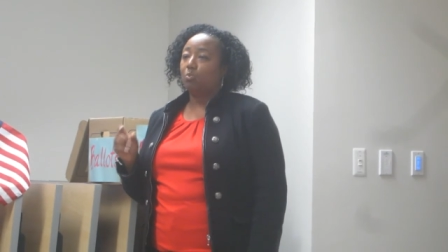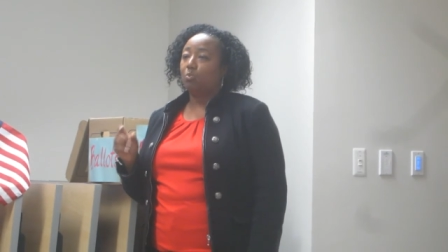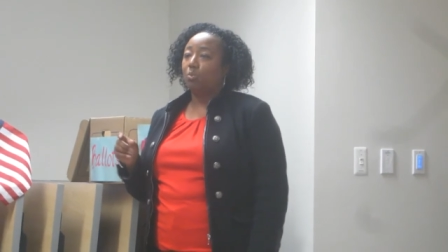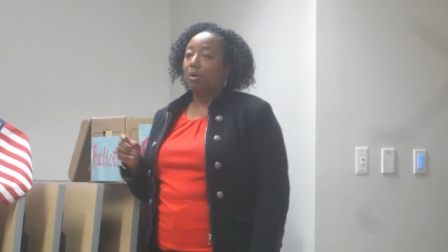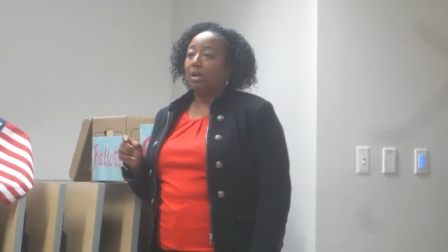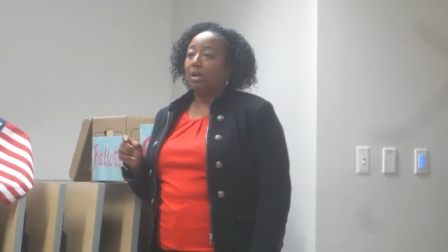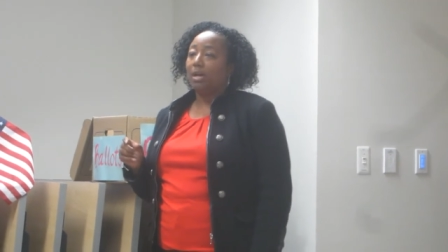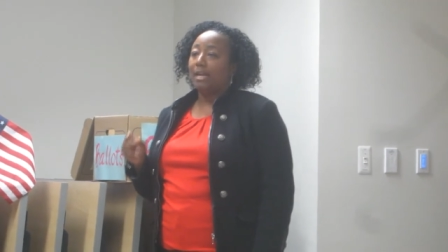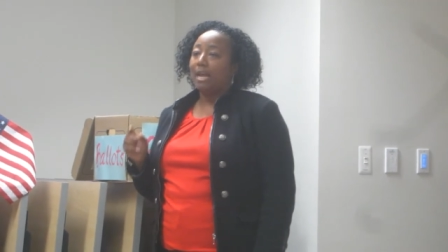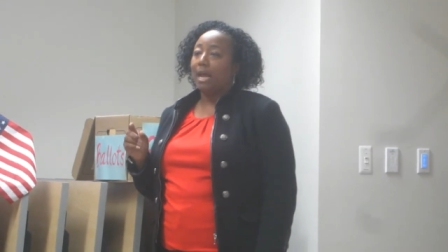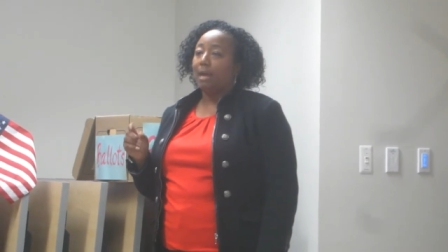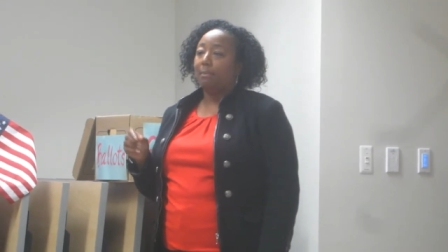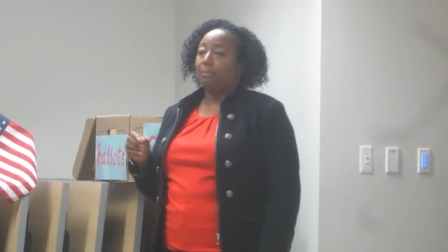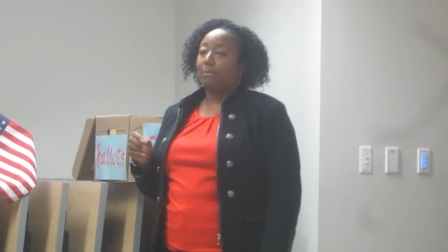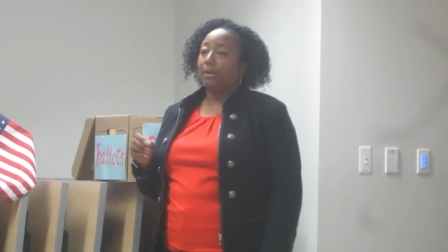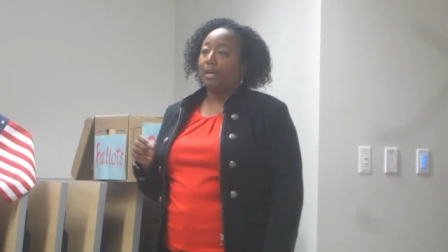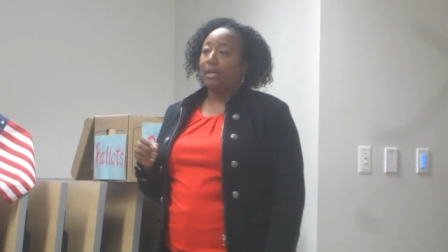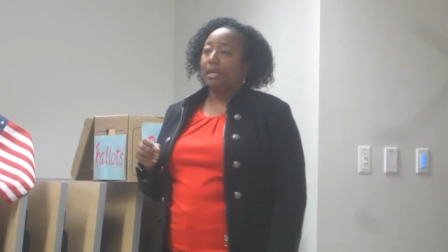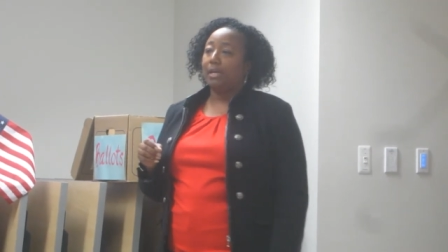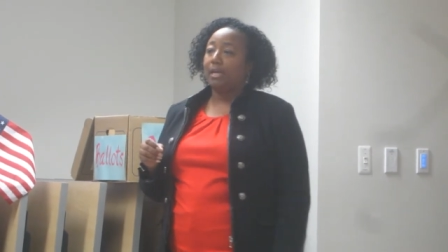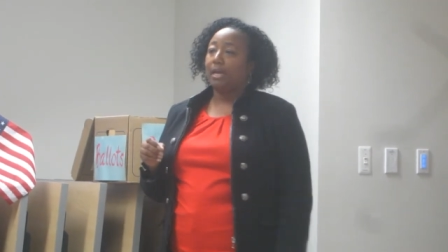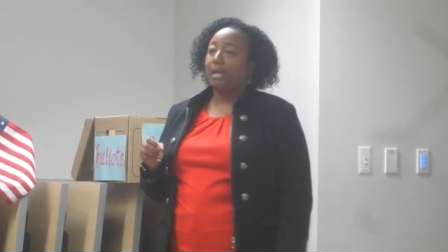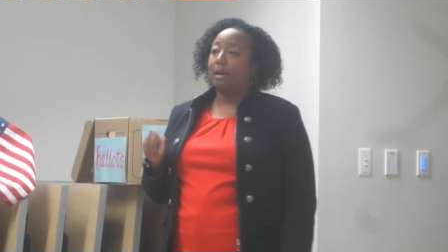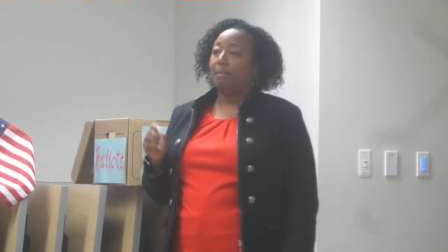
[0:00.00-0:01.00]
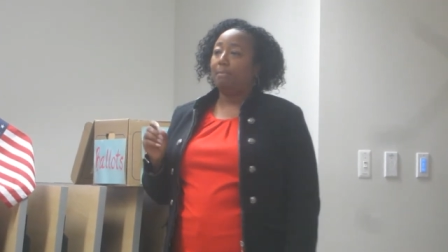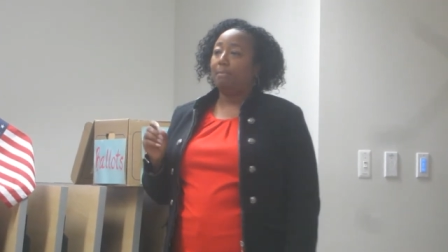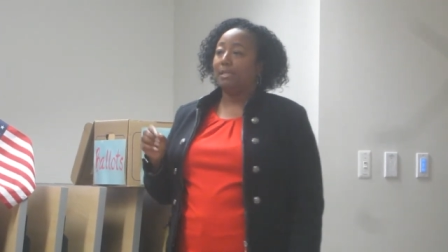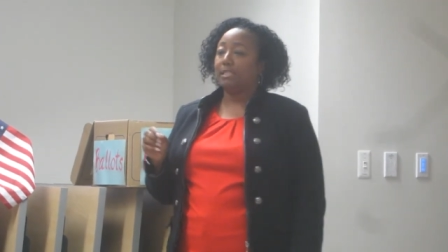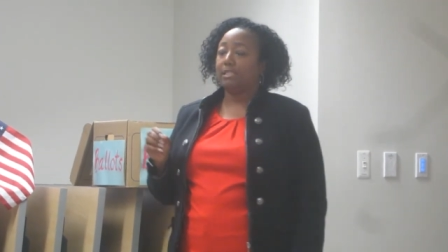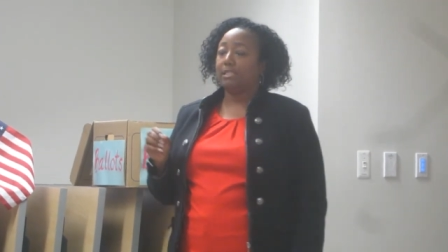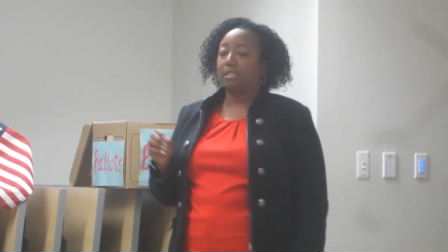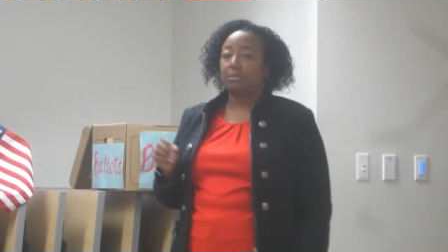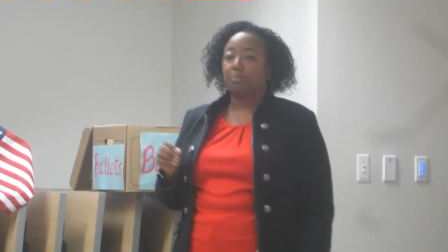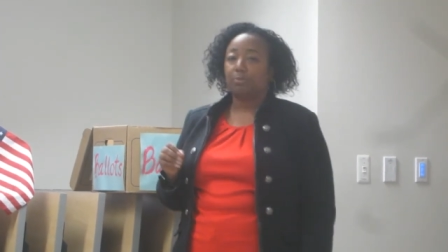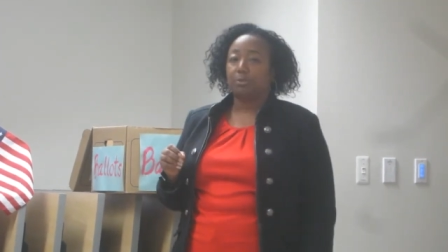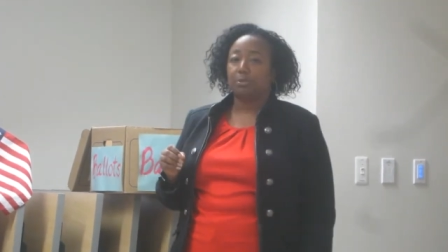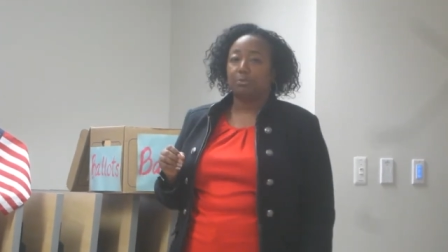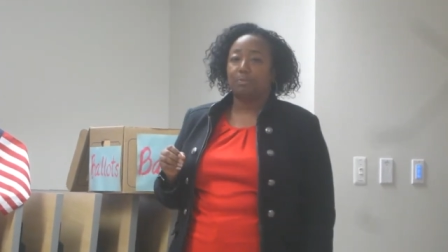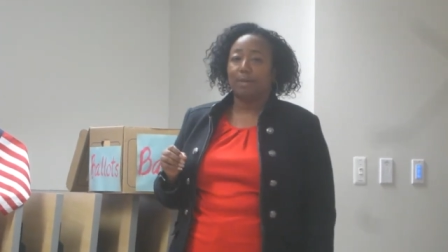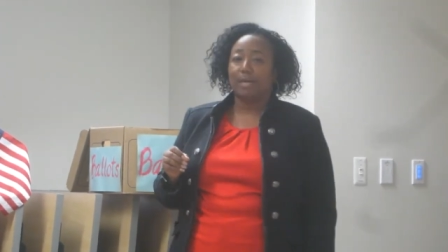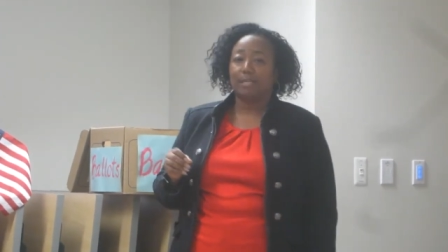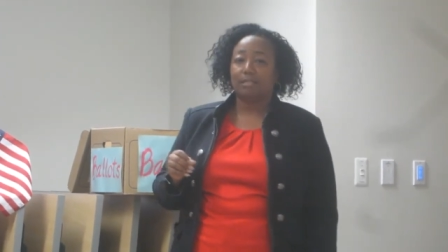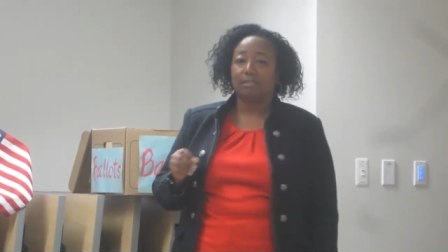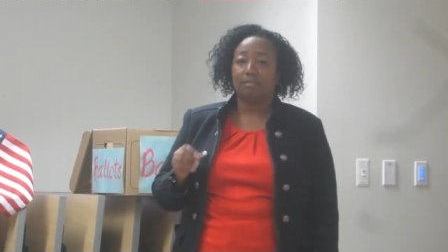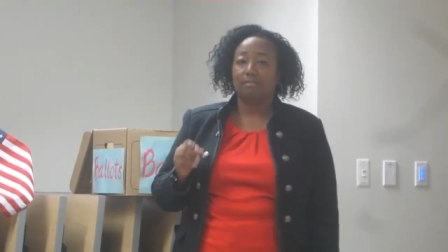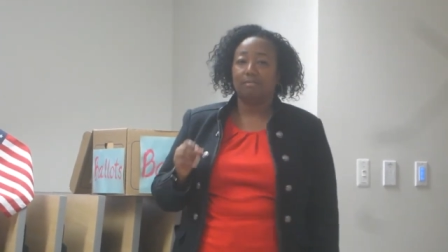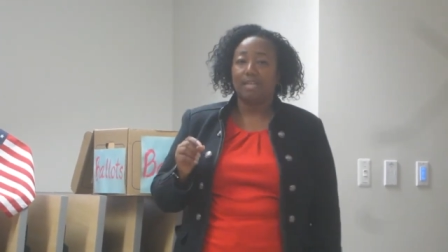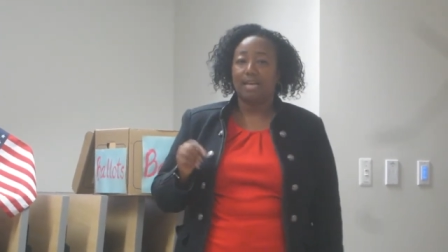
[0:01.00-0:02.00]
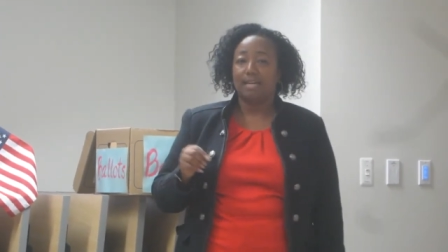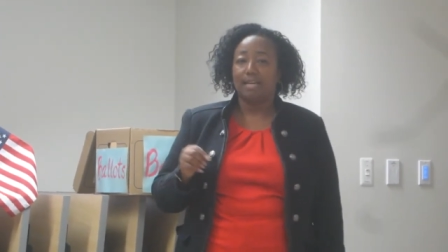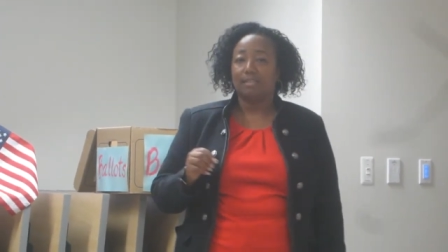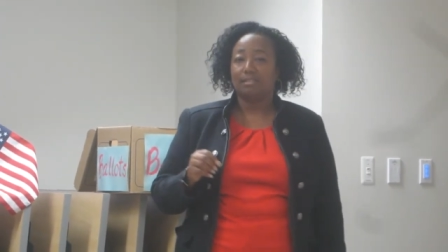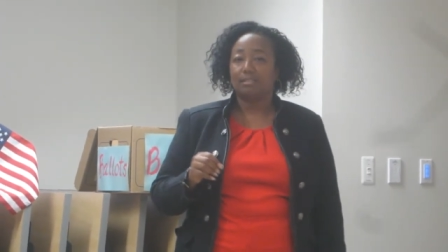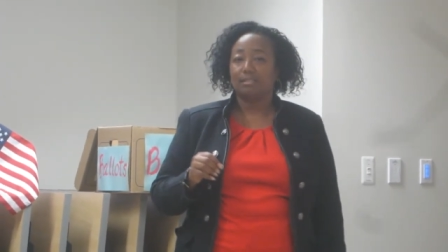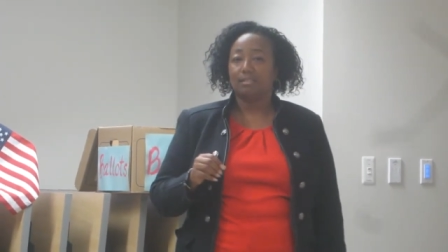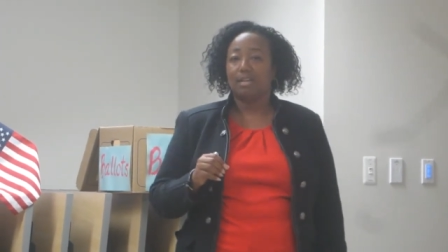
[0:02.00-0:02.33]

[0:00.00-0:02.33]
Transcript: one, I bring a business perspective that is